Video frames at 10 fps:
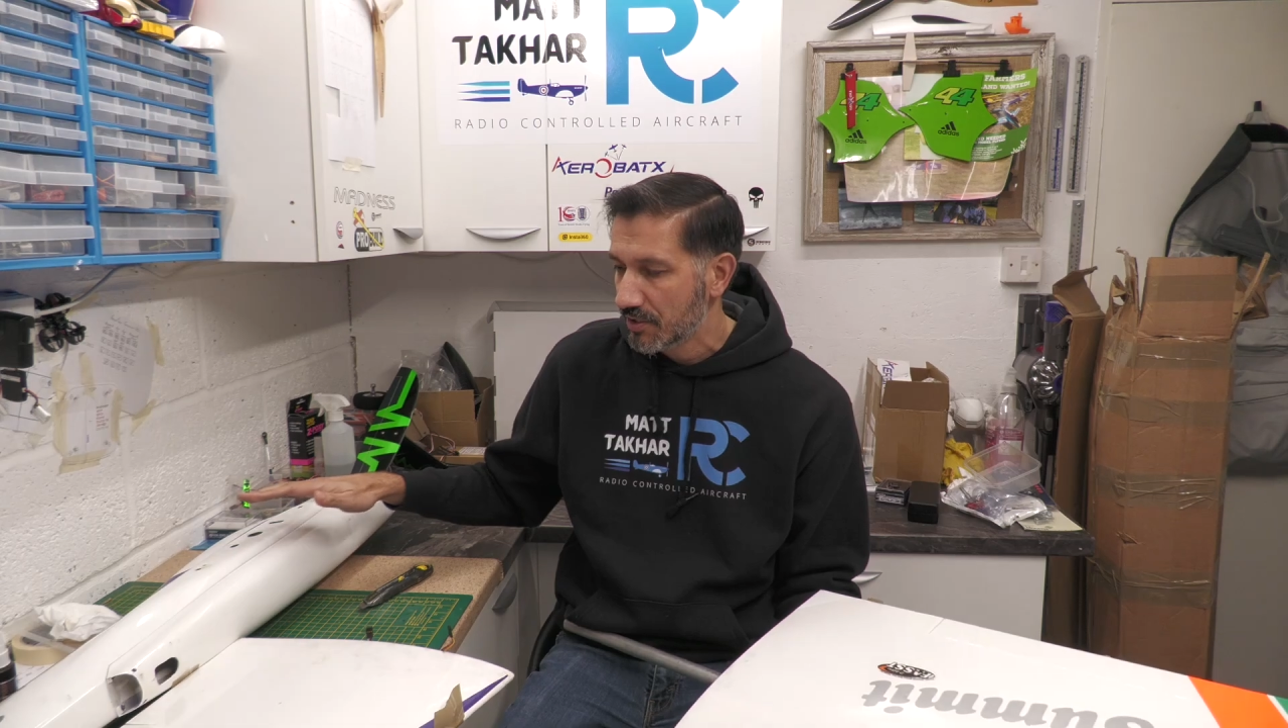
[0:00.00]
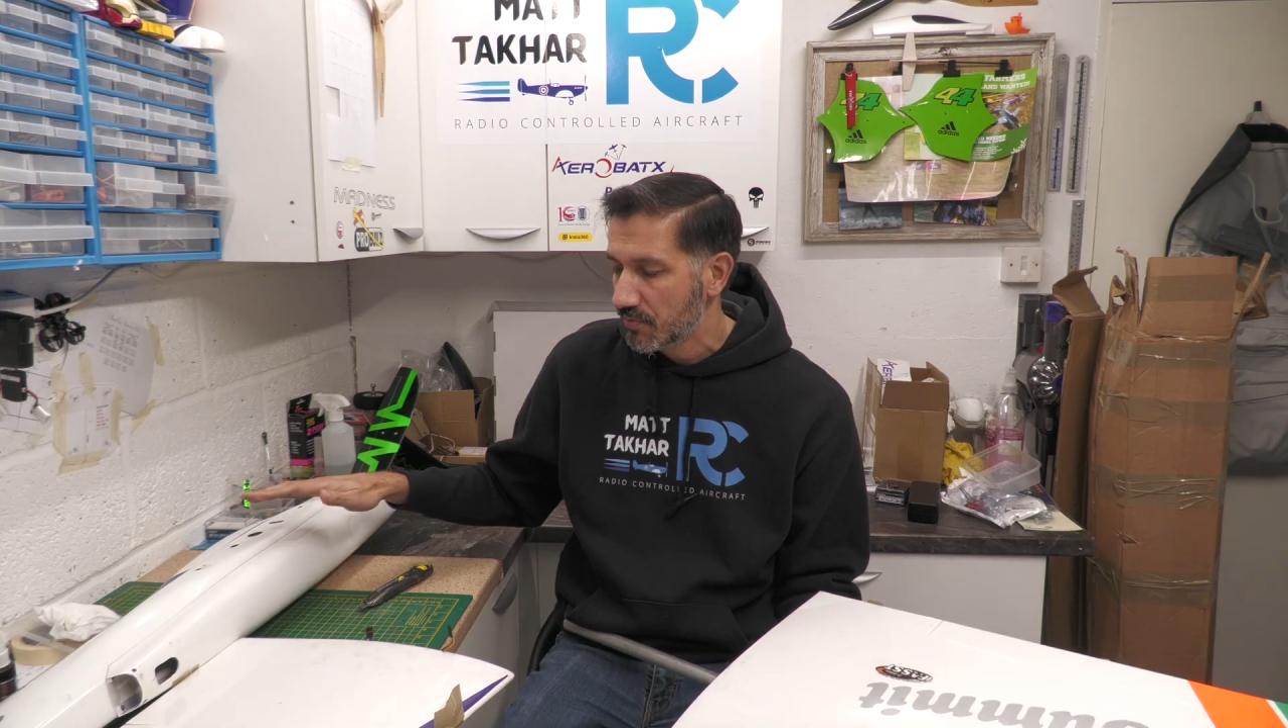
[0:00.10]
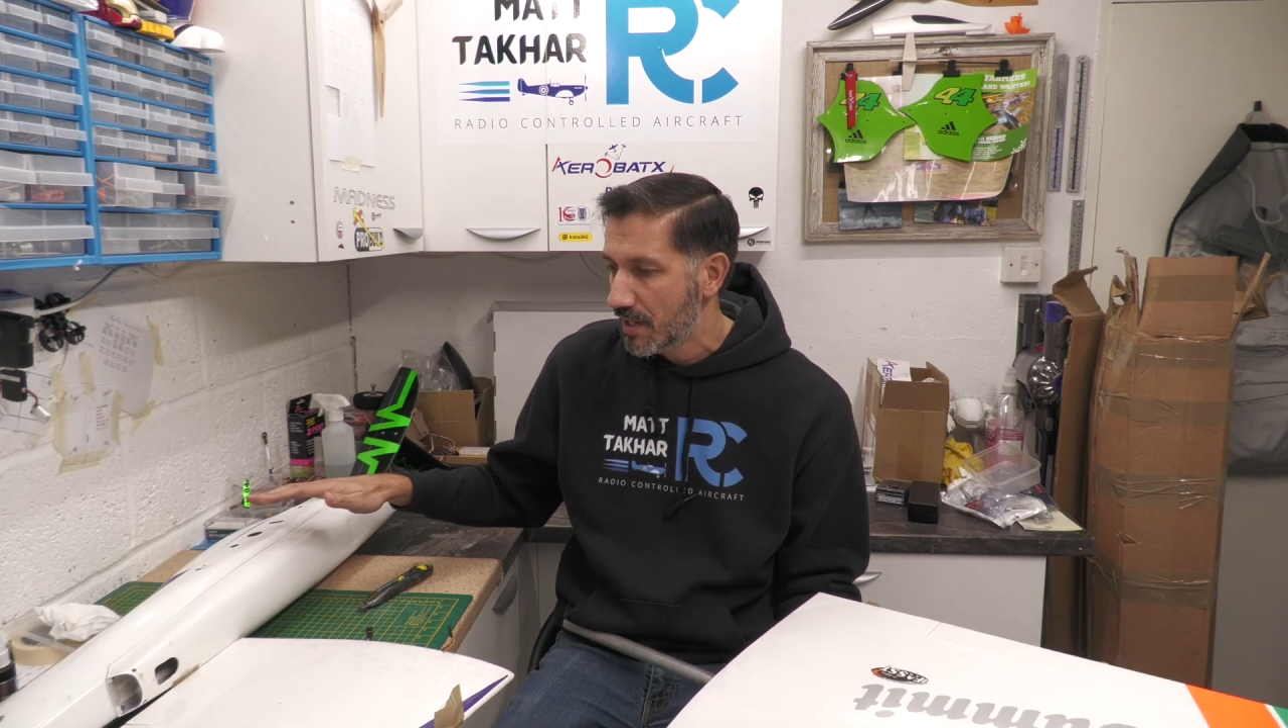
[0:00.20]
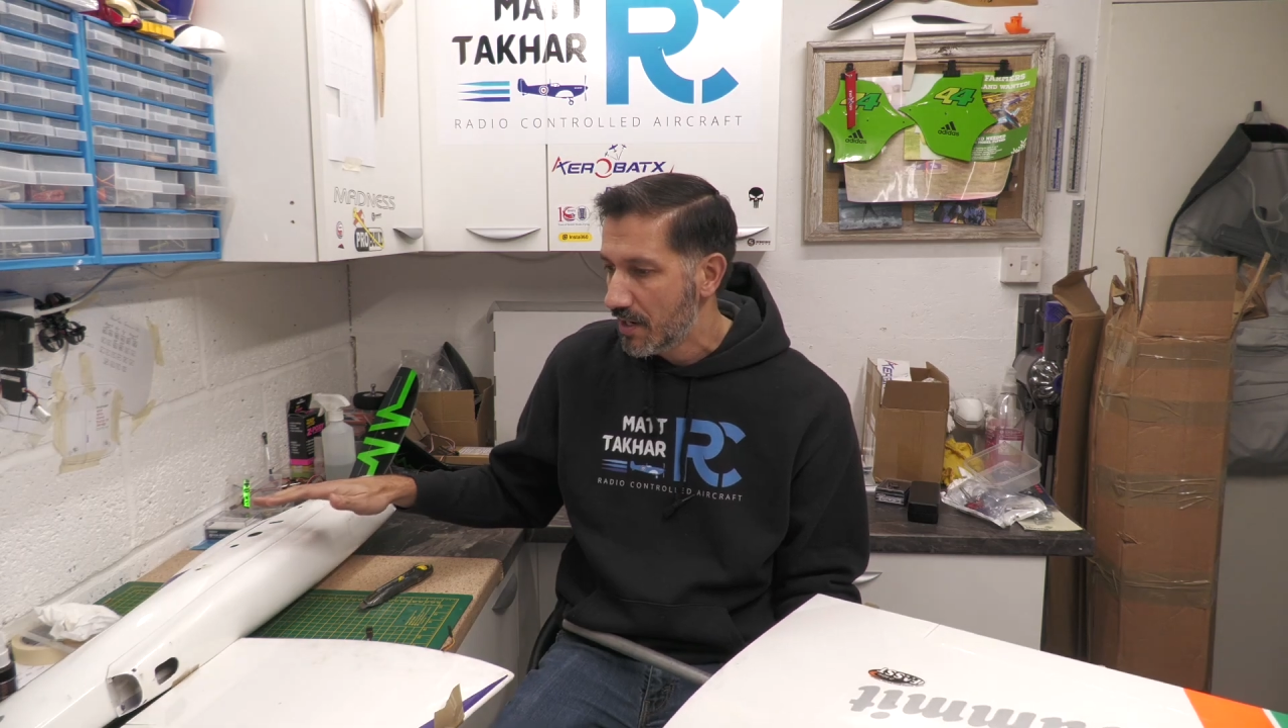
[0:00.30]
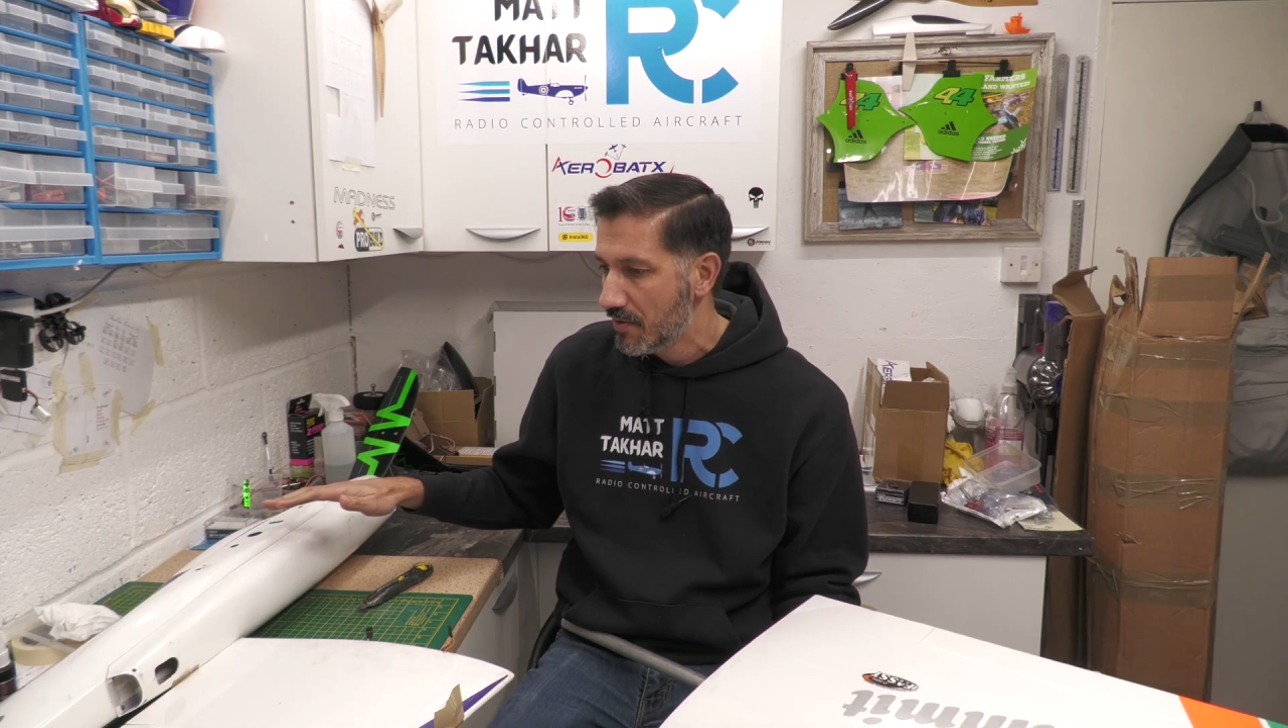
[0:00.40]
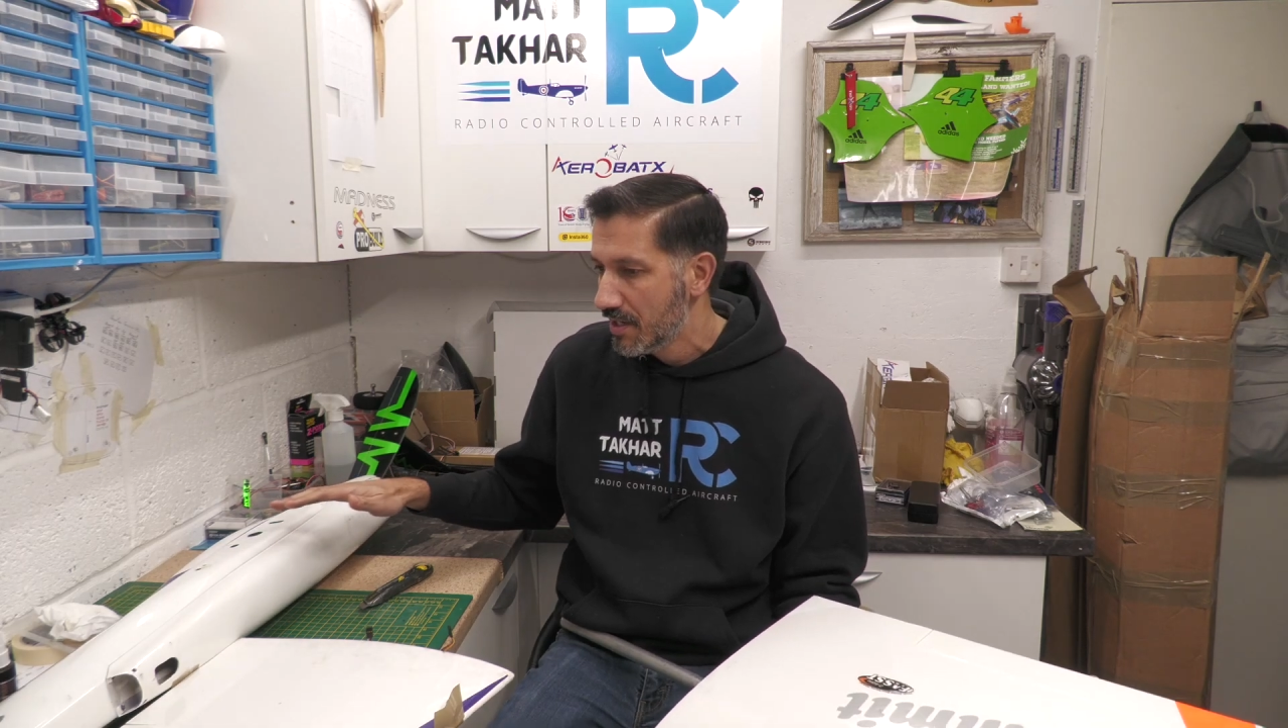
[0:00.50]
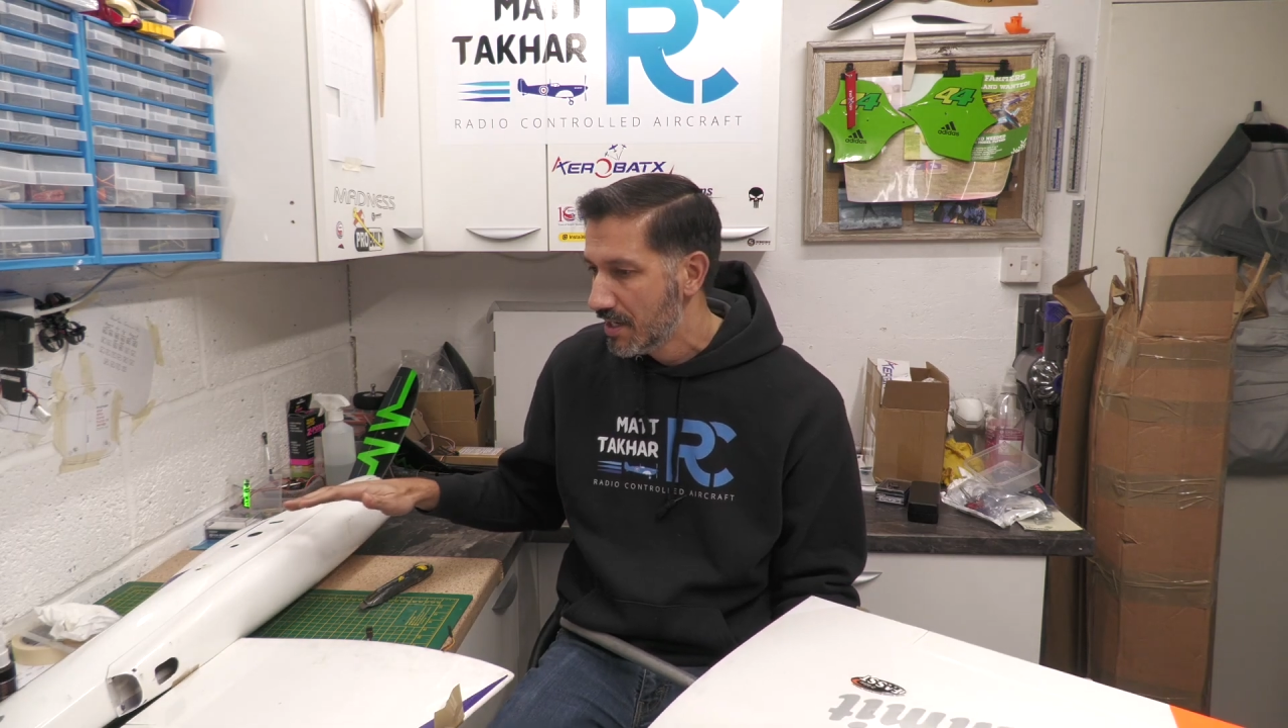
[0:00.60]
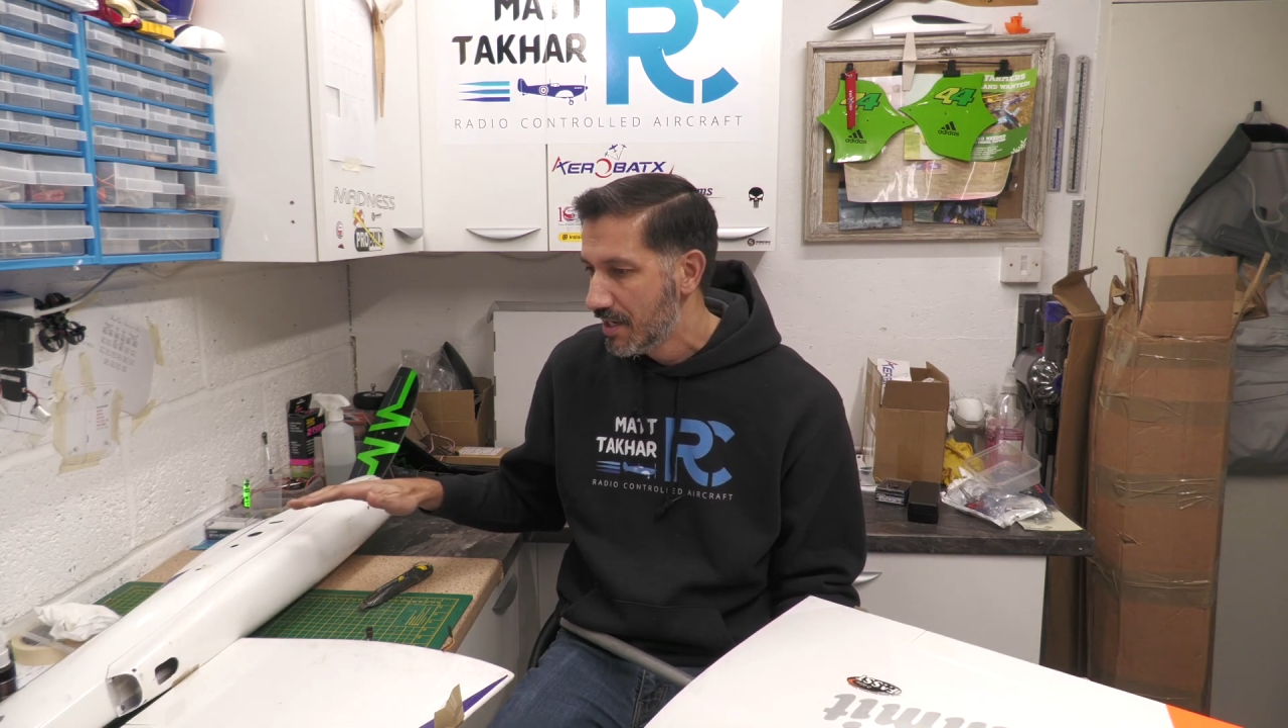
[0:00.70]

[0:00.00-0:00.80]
as well.